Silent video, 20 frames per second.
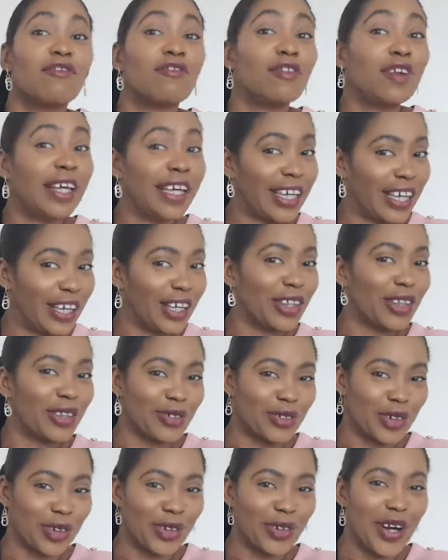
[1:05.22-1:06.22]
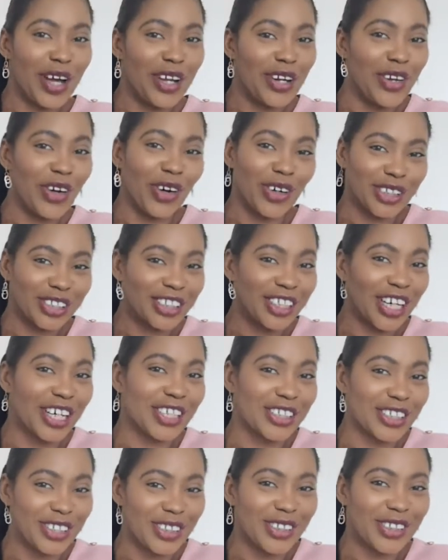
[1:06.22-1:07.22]
flicking through and not
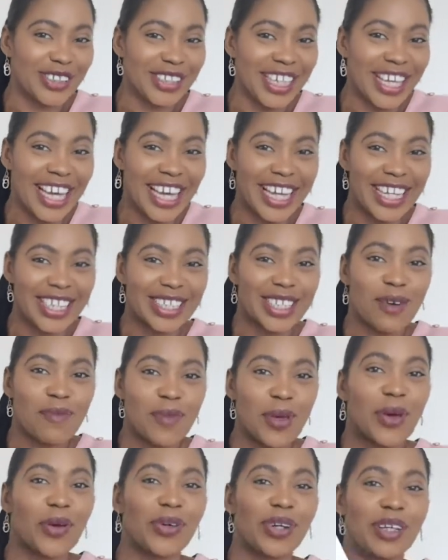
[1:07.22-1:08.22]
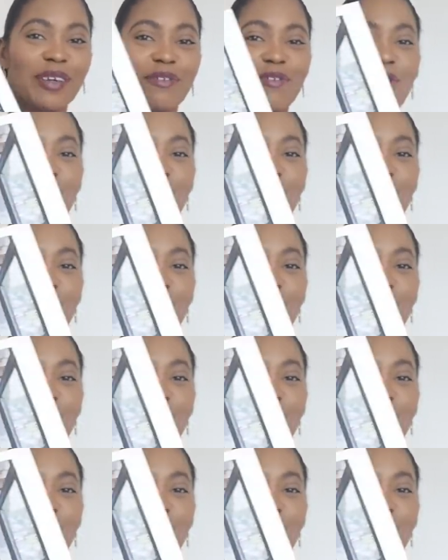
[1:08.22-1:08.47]
just using it purely